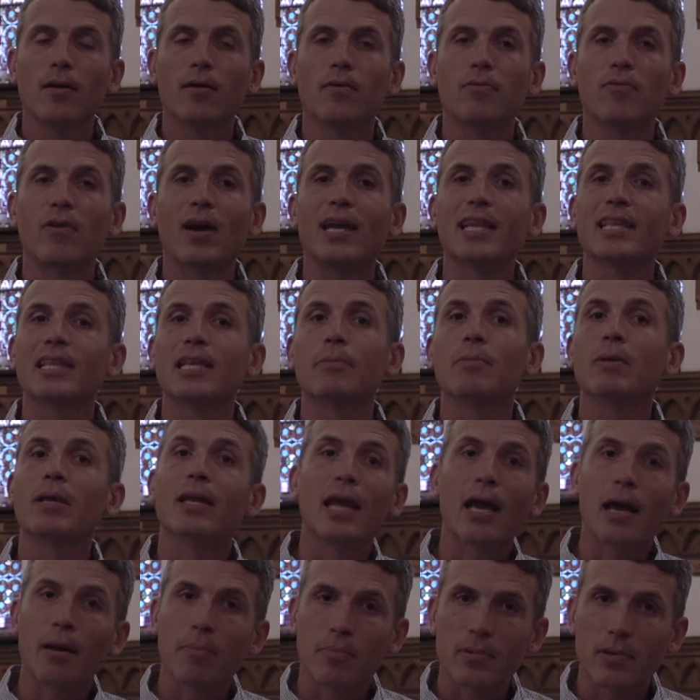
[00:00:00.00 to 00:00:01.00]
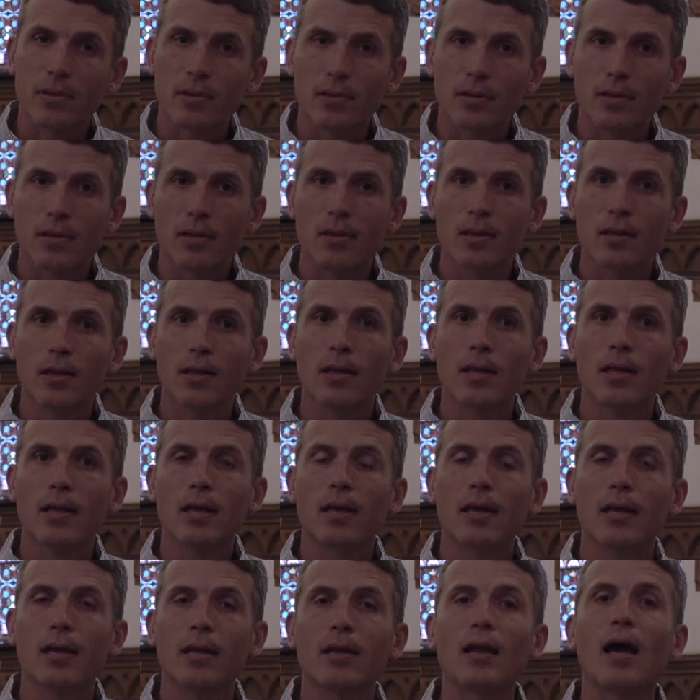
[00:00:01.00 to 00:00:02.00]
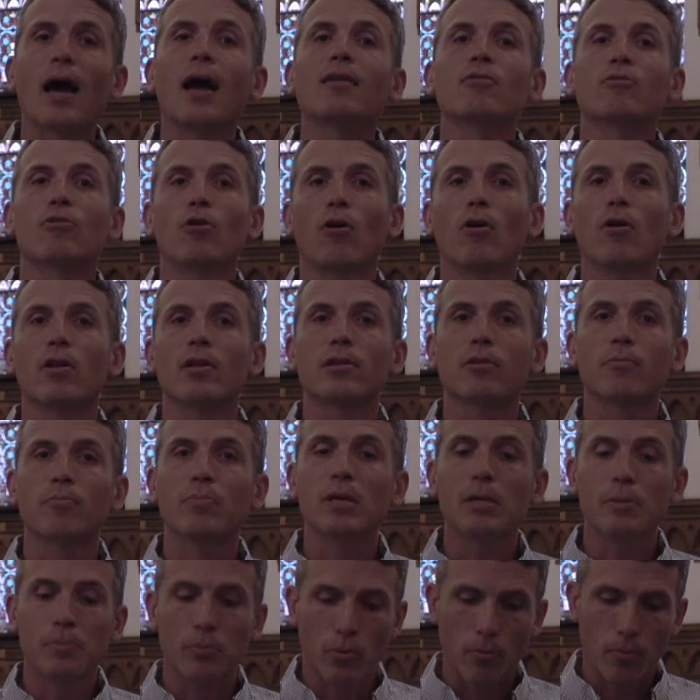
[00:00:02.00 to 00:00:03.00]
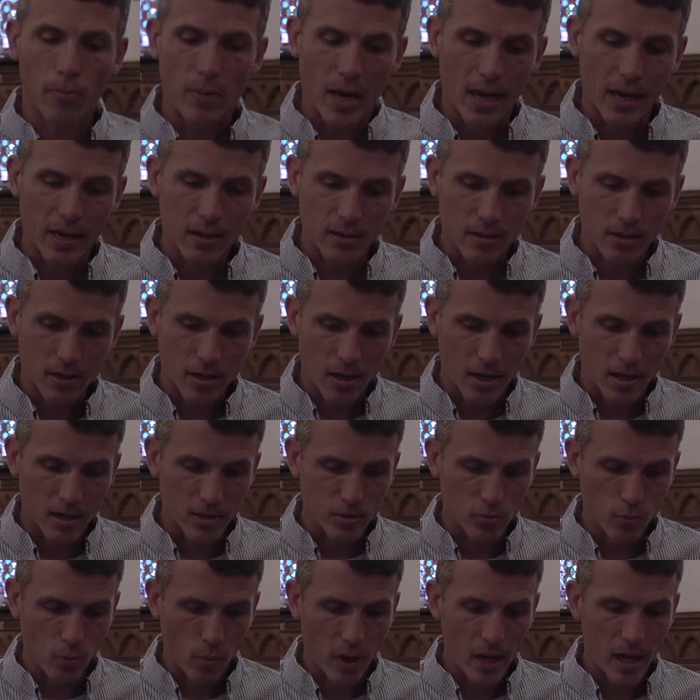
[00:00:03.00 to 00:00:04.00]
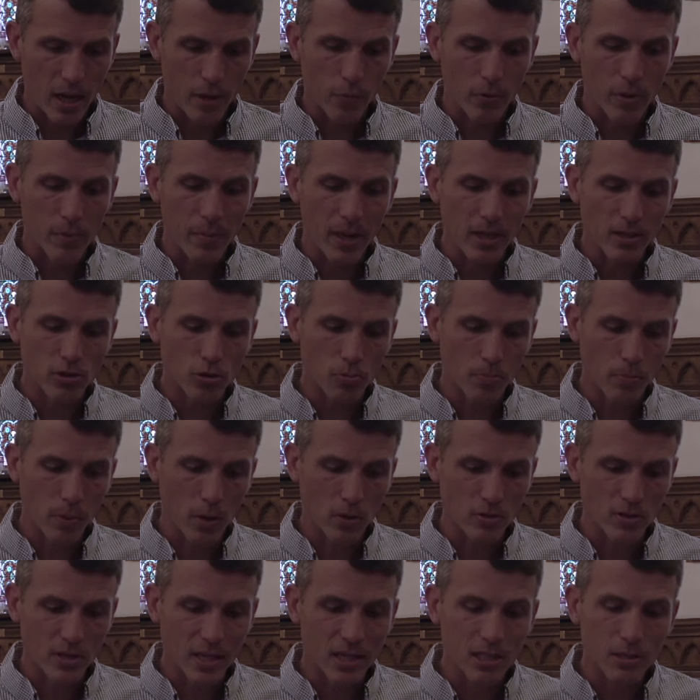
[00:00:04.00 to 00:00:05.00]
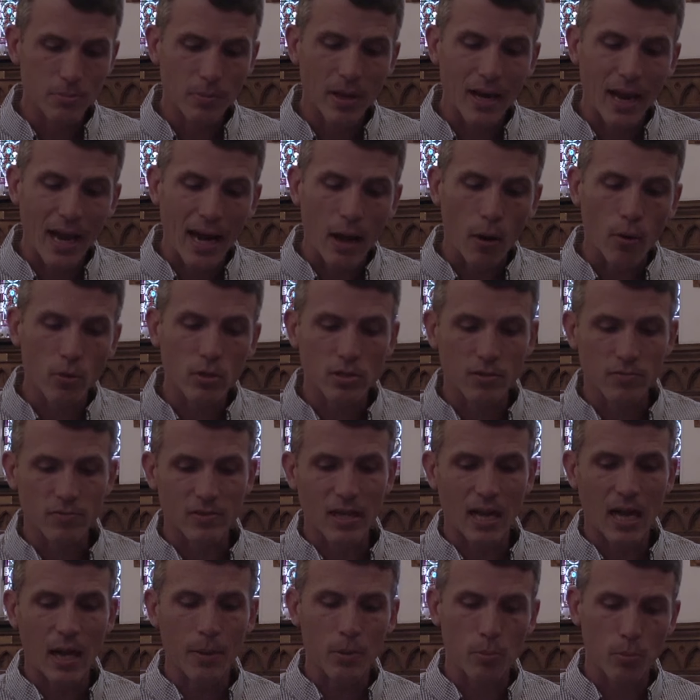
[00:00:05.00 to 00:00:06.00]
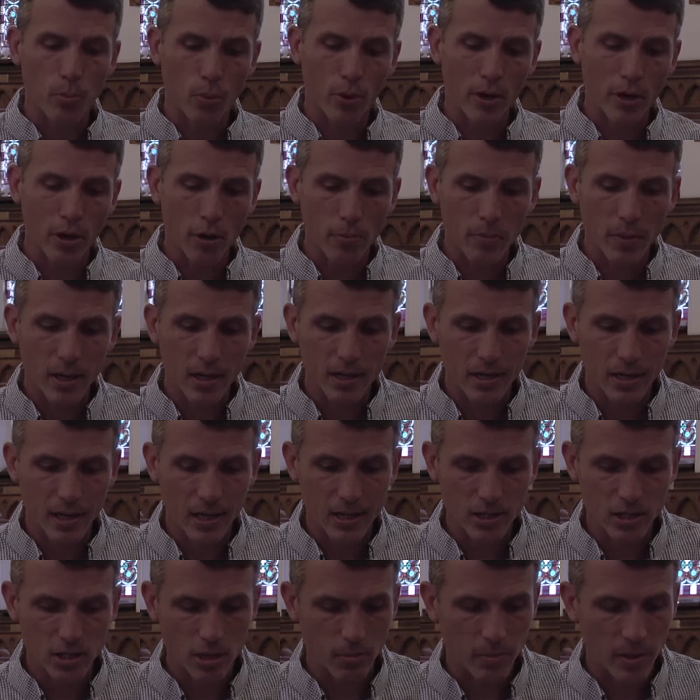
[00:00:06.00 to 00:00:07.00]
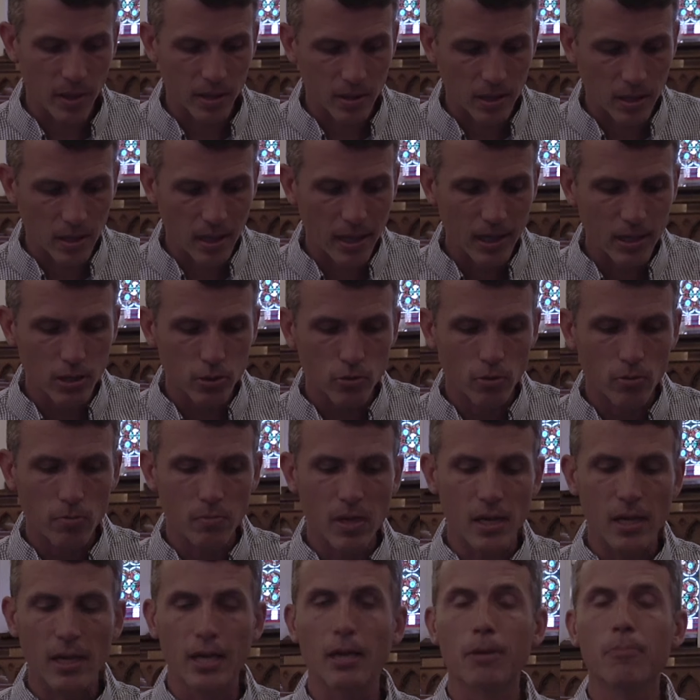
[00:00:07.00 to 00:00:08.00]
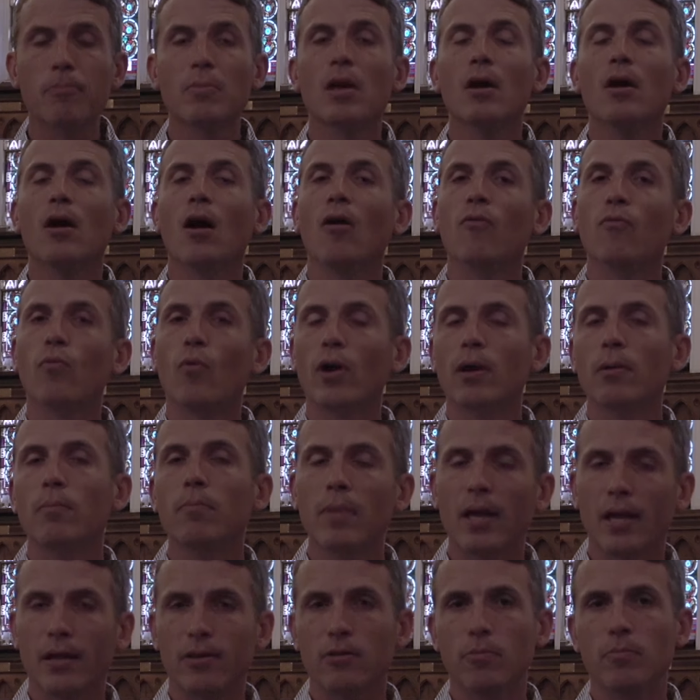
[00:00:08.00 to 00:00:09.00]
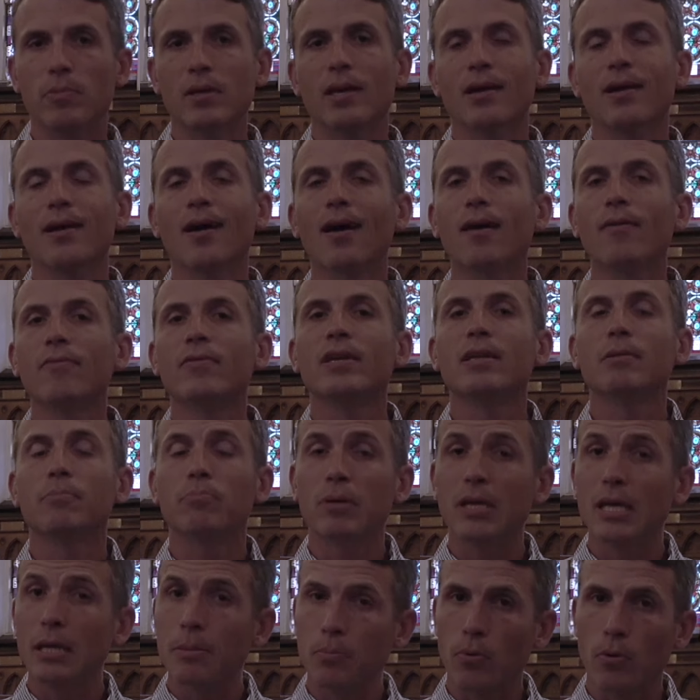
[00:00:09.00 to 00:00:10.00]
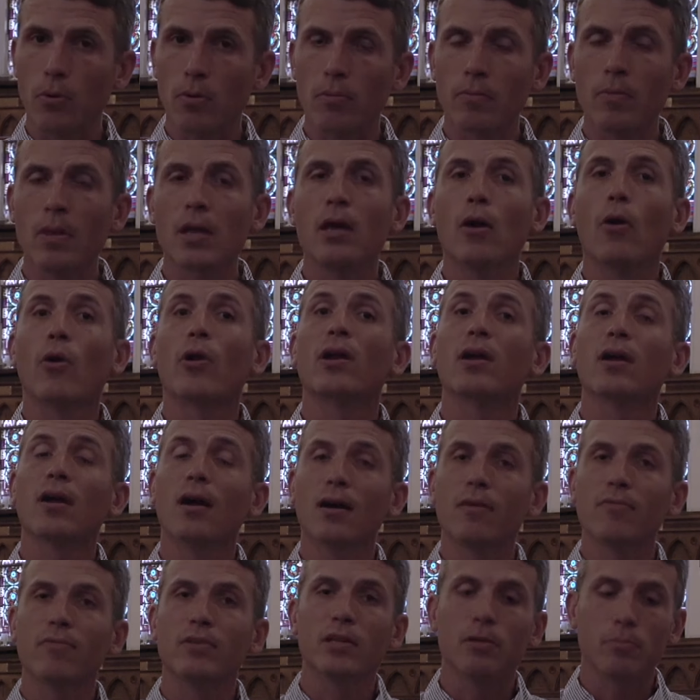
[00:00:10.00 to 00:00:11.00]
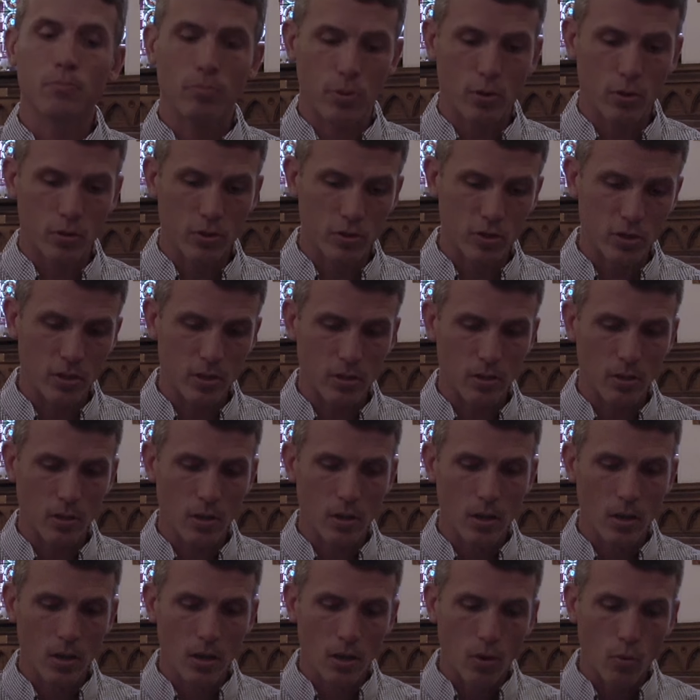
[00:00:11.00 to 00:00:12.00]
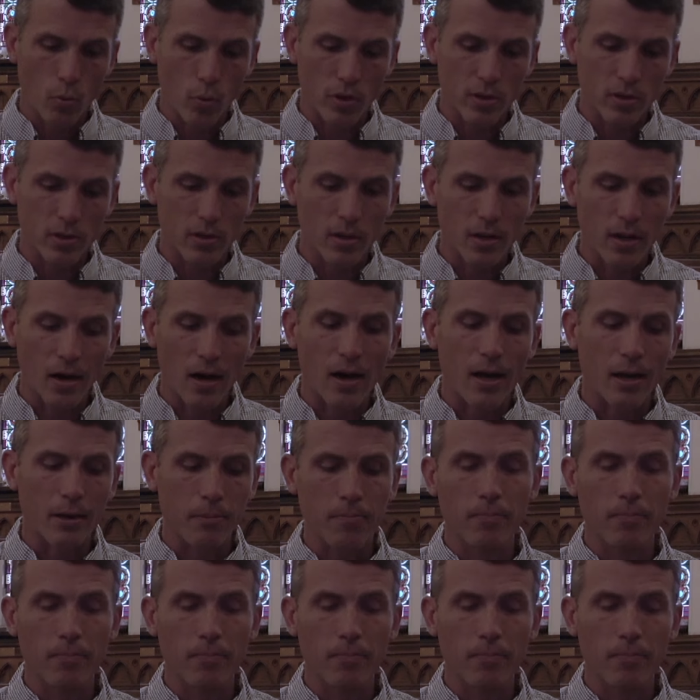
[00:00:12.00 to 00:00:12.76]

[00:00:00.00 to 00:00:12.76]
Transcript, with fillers: finding them inept not calling the people back to God's way. And we may suppose that he spent hours of time in prayer and meditation about the nature and meaning of what it meant to be a covenant people and a covenant person with God.